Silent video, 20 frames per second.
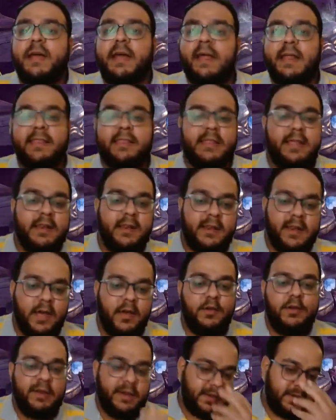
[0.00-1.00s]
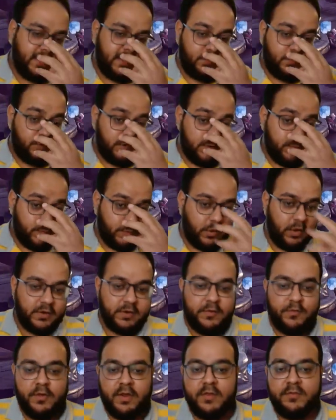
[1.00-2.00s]
And then now Lydia will block
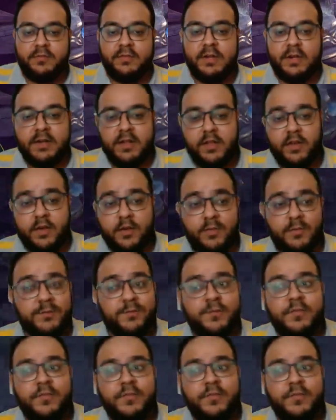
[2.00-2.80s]
revive. There you go.